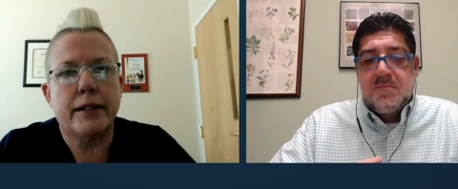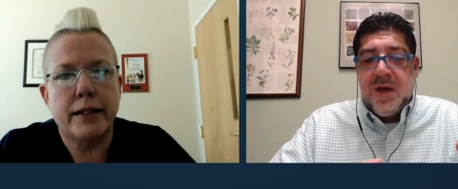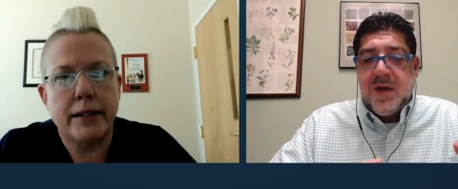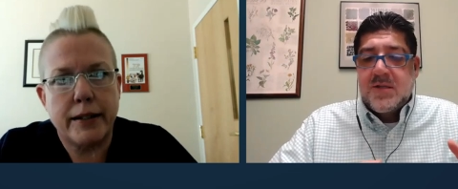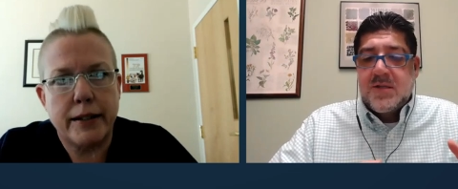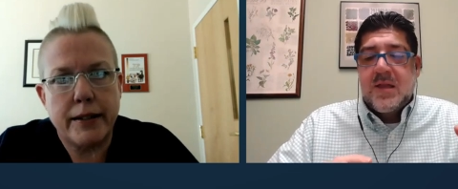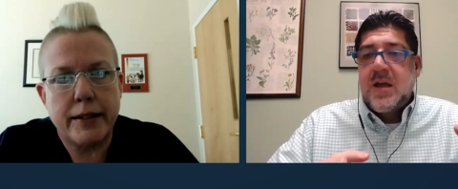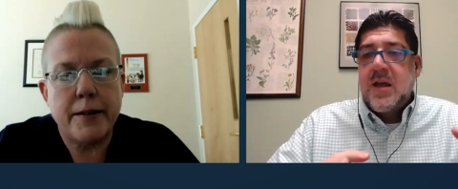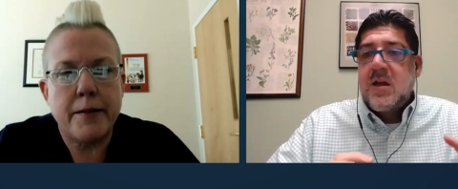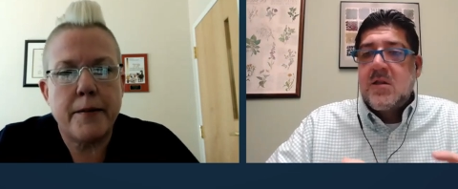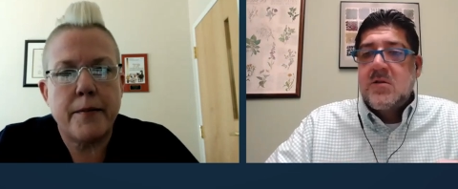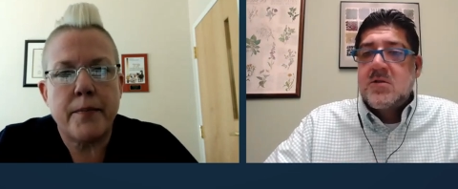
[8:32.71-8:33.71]
Speaker 1: basically
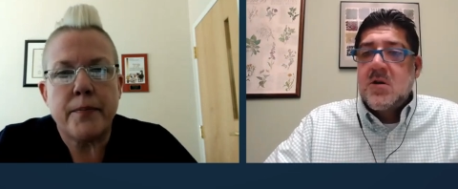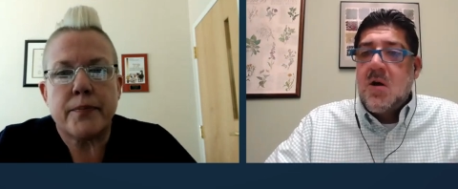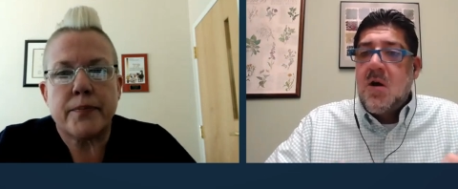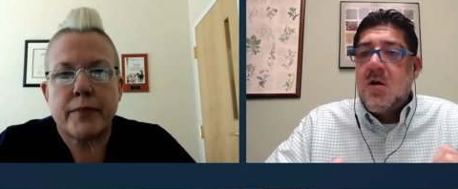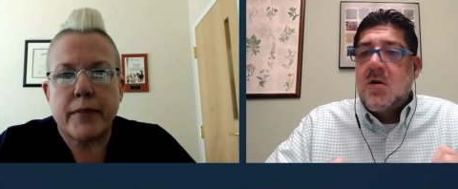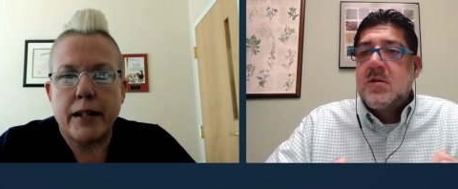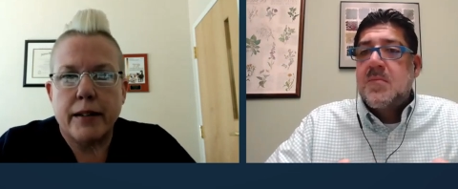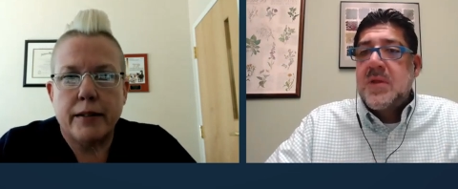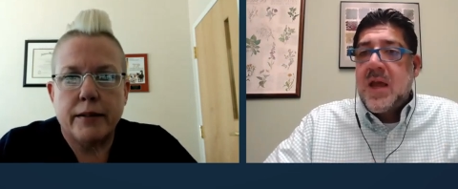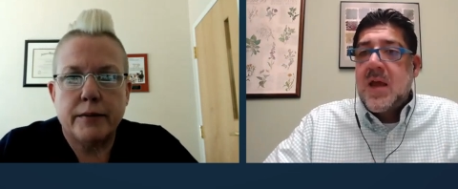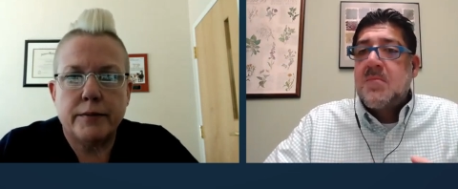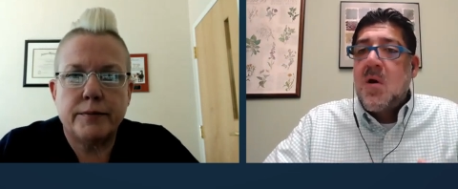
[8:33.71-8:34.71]
includes all the
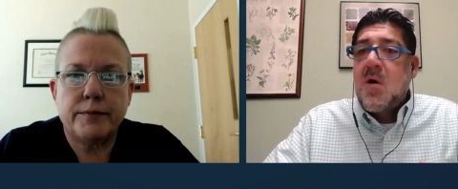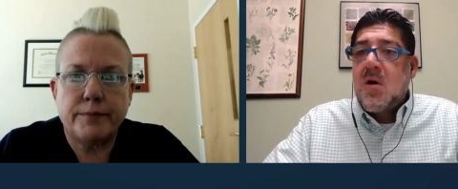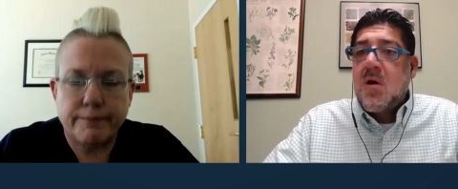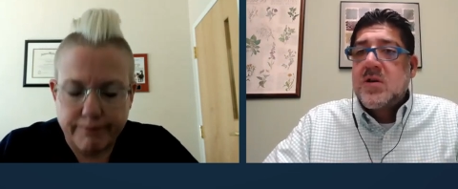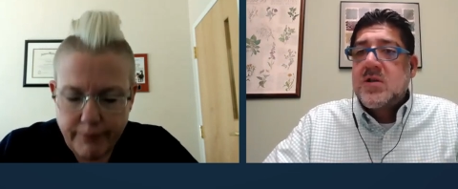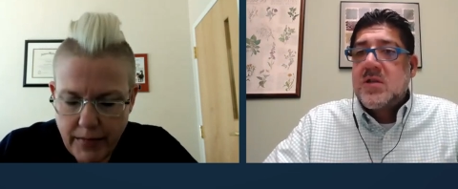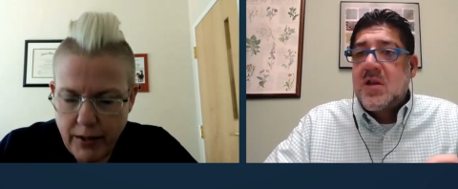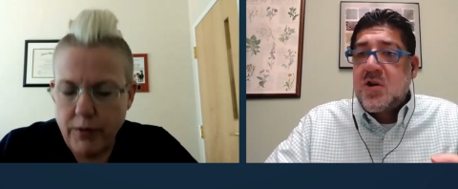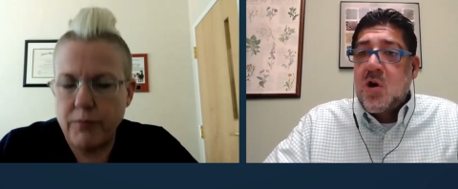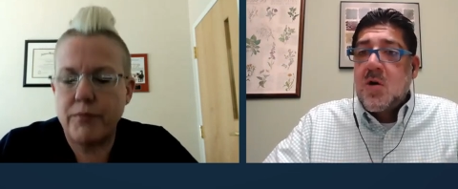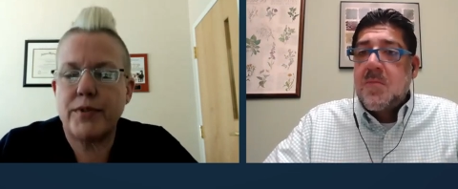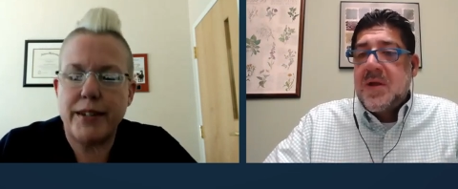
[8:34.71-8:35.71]
plant parts, the
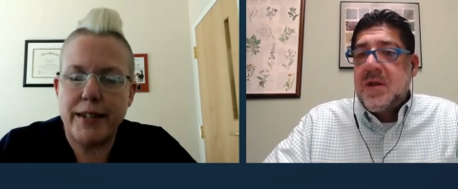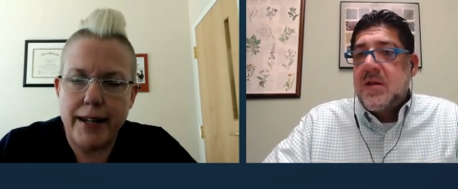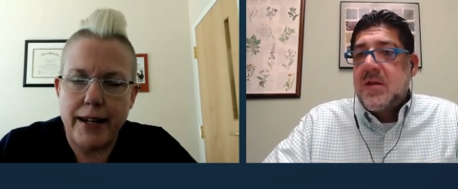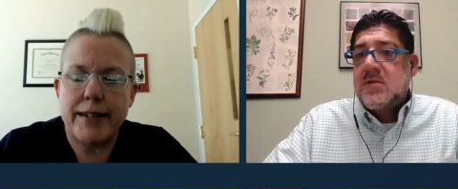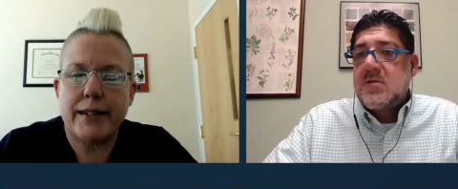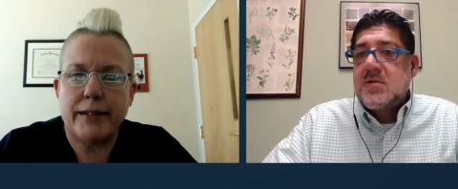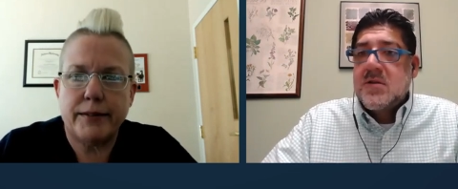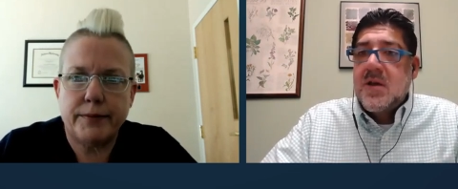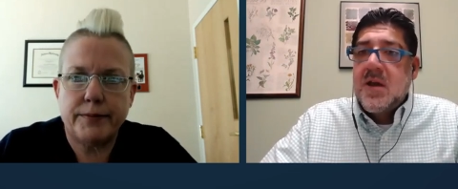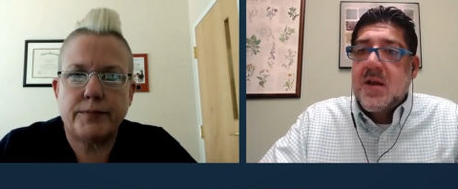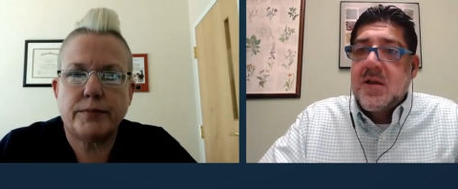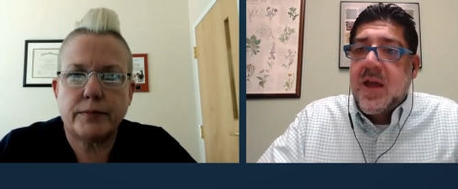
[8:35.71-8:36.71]
terpenes,
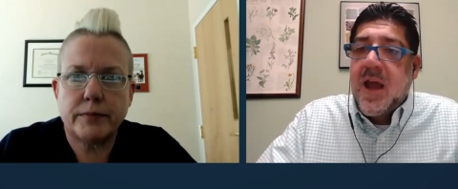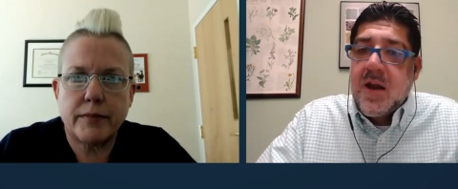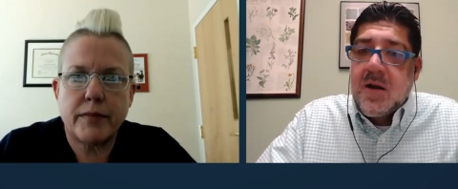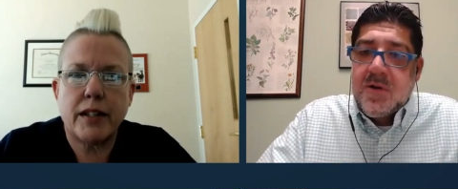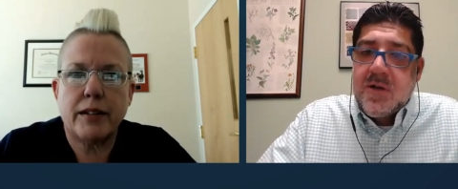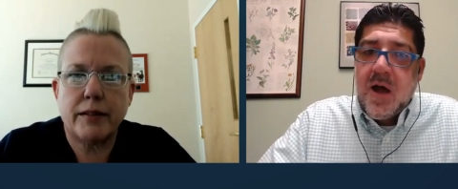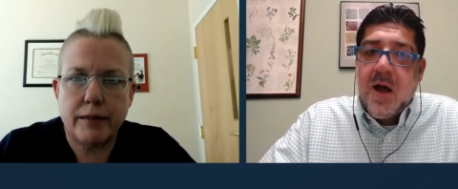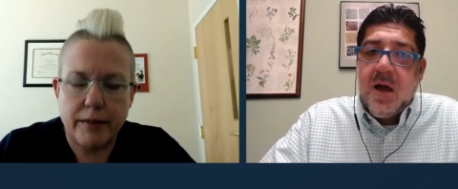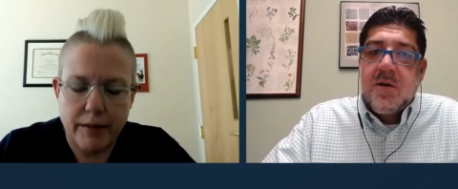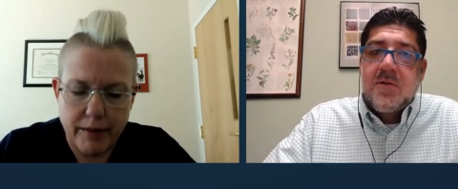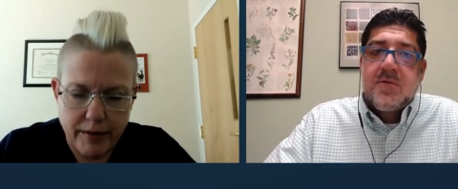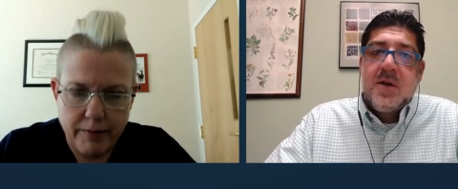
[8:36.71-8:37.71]
and the
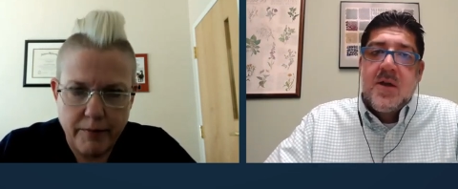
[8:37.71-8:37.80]
cannabidiols.